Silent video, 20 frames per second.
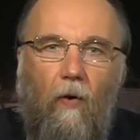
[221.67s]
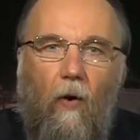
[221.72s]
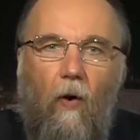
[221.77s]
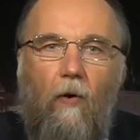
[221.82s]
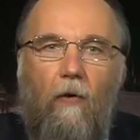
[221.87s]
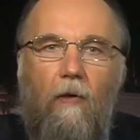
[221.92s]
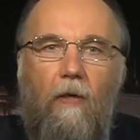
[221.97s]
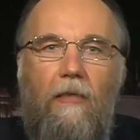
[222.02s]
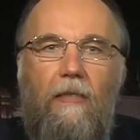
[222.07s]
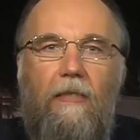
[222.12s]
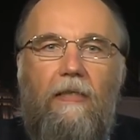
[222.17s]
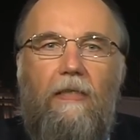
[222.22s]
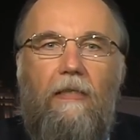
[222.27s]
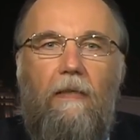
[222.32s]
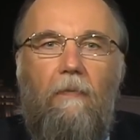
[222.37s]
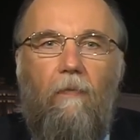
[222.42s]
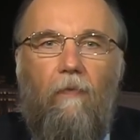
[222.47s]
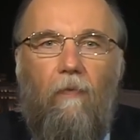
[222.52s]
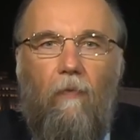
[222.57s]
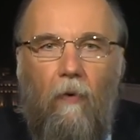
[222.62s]
or
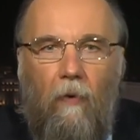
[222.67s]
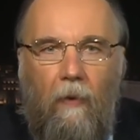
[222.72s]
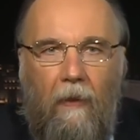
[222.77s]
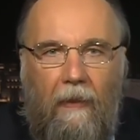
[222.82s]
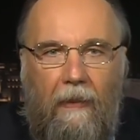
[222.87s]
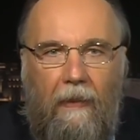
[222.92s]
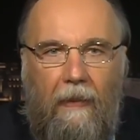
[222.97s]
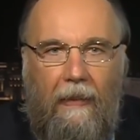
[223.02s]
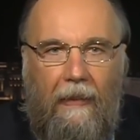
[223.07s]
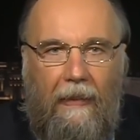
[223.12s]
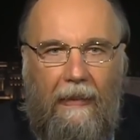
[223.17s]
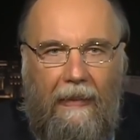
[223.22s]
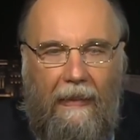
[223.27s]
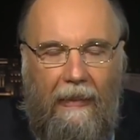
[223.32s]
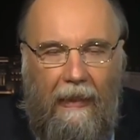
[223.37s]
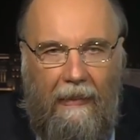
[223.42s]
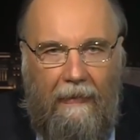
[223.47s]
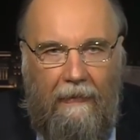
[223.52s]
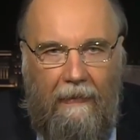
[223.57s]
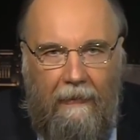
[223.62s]
Symphonic
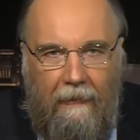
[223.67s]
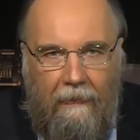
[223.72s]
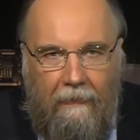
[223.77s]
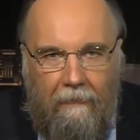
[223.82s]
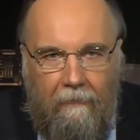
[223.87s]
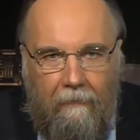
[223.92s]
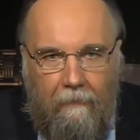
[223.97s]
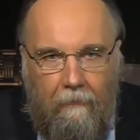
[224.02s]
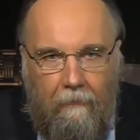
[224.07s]
Guideline.